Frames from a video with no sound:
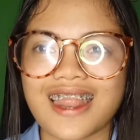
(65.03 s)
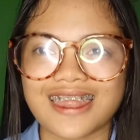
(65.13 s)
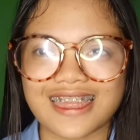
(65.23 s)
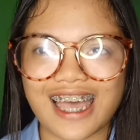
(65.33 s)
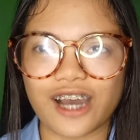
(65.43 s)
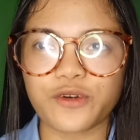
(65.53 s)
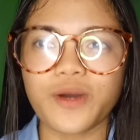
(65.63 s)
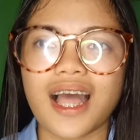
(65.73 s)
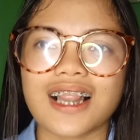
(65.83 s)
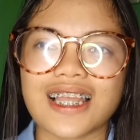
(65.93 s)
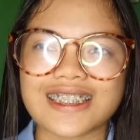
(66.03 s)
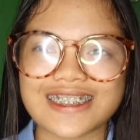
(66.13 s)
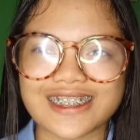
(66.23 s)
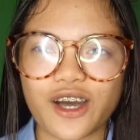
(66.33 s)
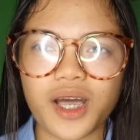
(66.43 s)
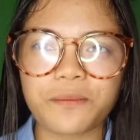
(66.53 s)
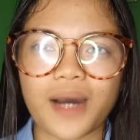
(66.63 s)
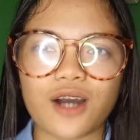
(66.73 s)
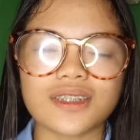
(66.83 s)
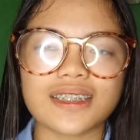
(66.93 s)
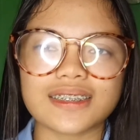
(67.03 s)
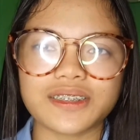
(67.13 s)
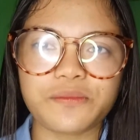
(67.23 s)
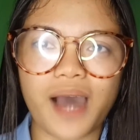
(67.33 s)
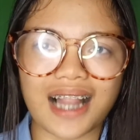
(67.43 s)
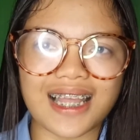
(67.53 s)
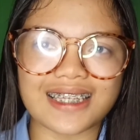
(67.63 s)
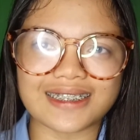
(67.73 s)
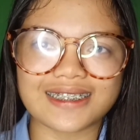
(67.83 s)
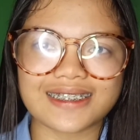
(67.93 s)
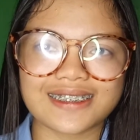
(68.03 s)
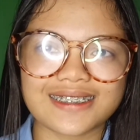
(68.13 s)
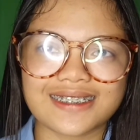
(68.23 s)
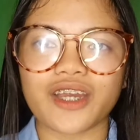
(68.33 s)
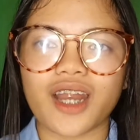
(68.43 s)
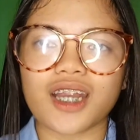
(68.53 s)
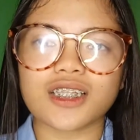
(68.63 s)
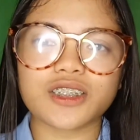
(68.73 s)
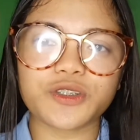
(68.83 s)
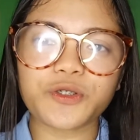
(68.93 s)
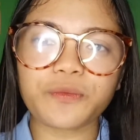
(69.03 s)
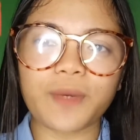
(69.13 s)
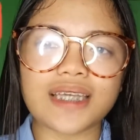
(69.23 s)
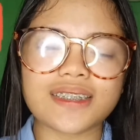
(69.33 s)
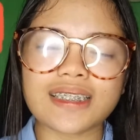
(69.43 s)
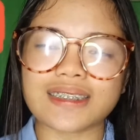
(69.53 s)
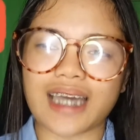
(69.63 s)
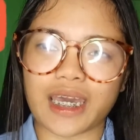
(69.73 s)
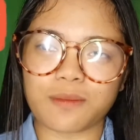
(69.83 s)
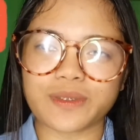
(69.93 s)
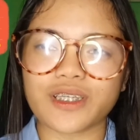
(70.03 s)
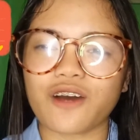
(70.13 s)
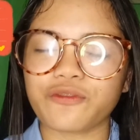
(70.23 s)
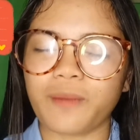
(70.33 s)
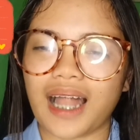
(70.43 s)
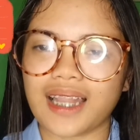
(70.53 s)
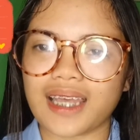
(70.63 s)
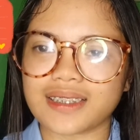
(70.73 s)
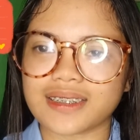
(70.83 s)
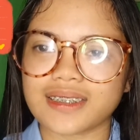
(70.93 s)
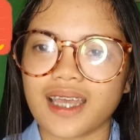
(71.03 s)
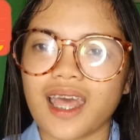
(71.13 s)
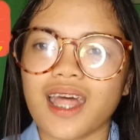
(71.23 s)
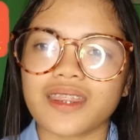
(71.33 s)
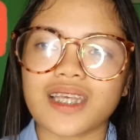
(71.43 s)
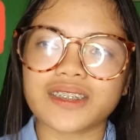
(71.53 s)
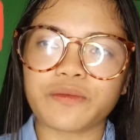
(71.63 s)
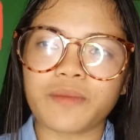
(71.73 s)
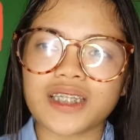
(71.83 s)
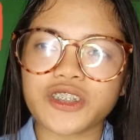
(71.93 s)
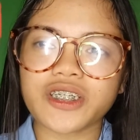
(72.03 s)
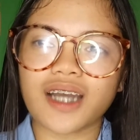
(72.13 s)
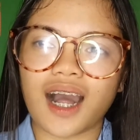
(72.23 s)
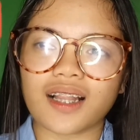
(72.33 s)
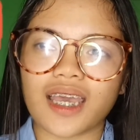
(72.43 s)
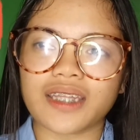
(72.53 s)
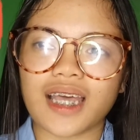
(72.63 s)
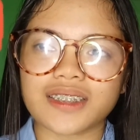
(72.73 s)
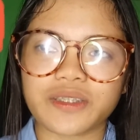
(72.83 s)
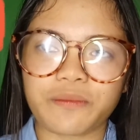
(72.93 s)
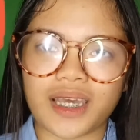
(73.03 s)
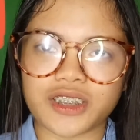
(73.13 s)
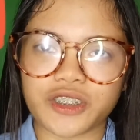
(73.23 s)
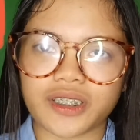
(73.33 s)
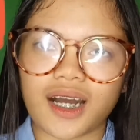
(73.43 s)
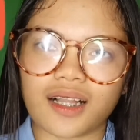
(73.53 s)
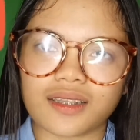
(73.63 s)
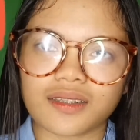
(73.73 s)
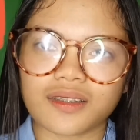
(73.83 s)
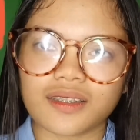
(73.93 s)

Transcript: Now, let's talk about the balance. There are 2 basic types of balance, the symmetrical and asymmetrical.